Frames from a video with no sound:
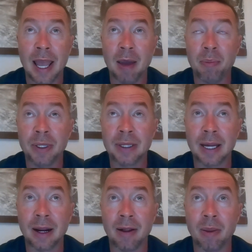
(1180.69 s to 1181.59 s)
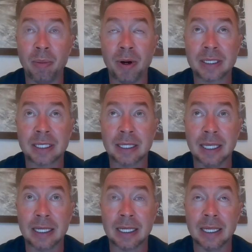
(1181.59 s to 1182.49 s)
and put that on the books at
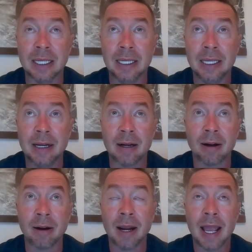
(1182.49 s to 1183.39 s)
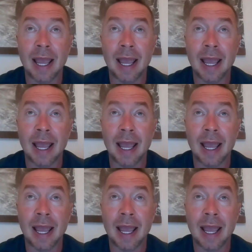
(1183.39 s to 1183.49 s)
the end of the year?